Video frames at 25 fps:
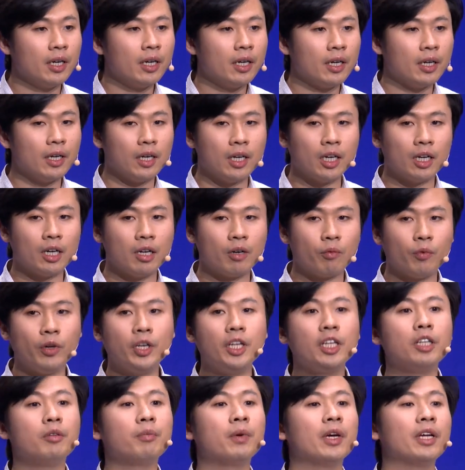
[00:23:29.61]

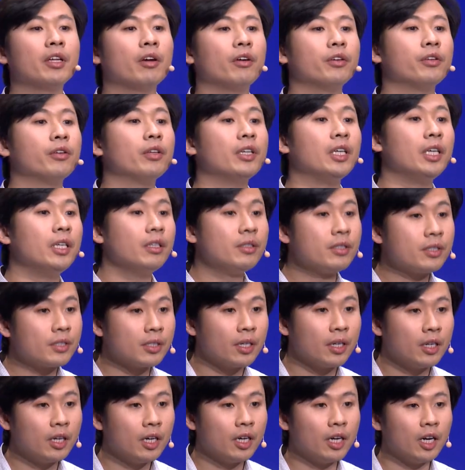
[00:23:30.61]
Really depend on your
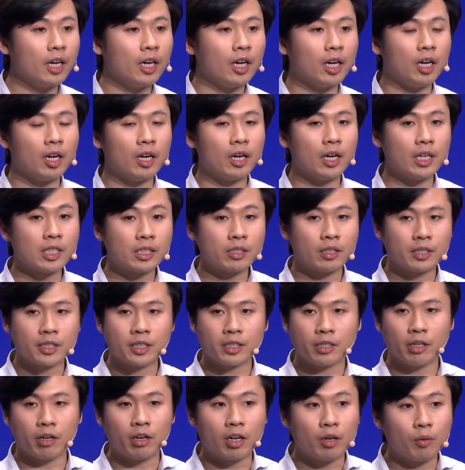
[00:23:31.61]
needs. As a
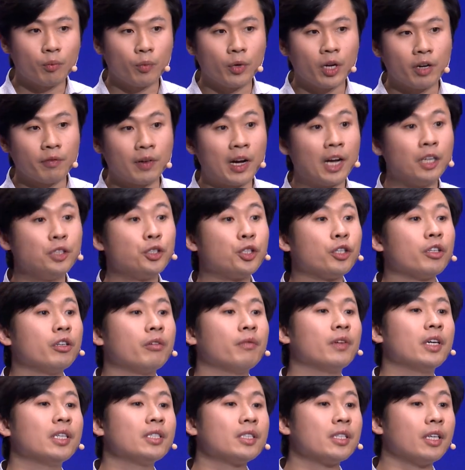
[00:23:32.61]
startup, we have hundreds of
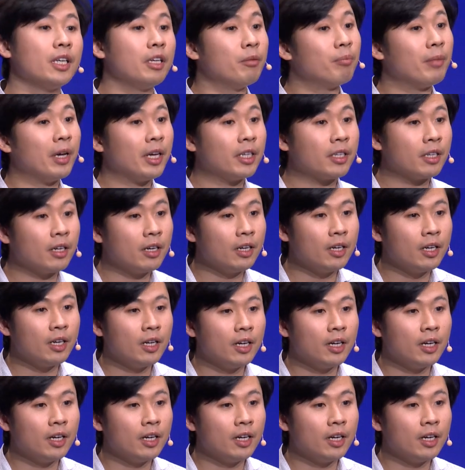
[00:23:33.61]
us in Meta.